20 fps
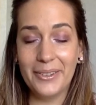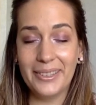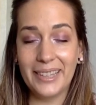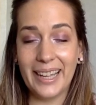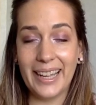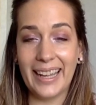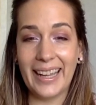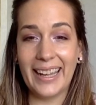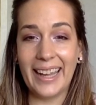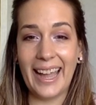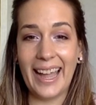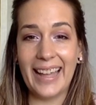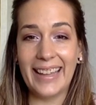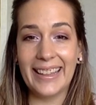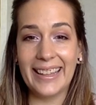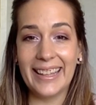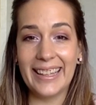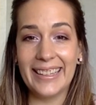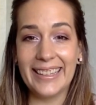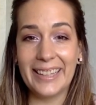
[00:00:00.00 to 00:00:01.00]
Okay,
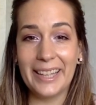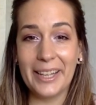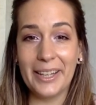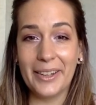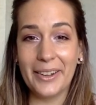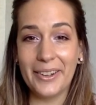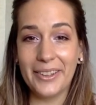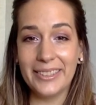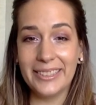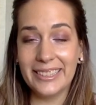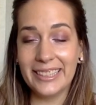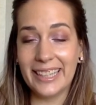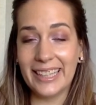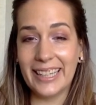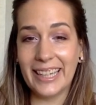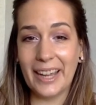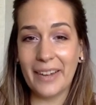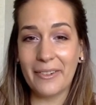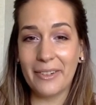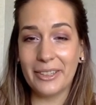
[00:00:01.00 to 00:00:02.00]
and then the last
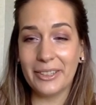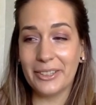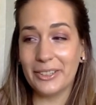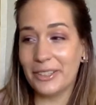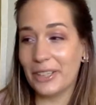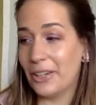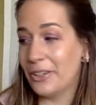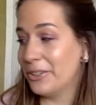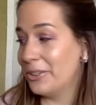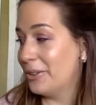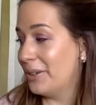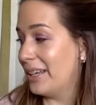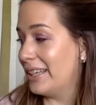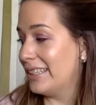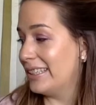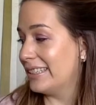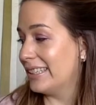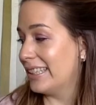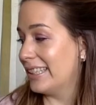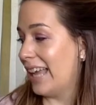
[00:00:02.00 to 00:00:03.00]
thing I want to show you
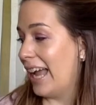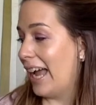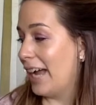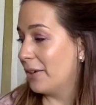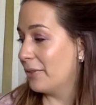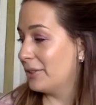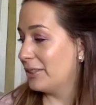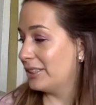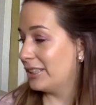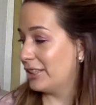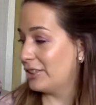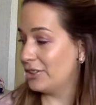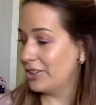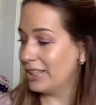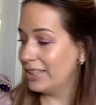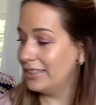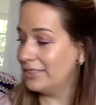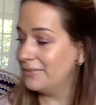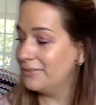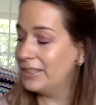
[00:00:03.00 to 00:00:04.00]
is an acquisition.
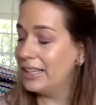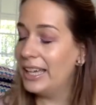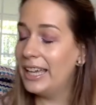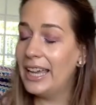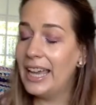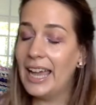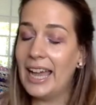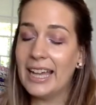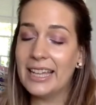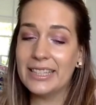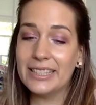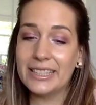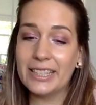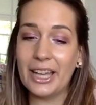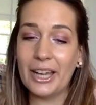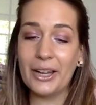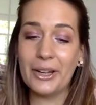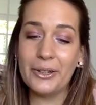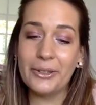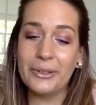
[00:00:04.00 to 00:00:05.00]

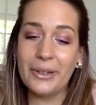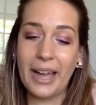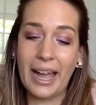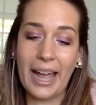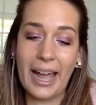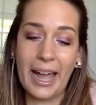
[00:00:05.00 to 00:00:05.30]
So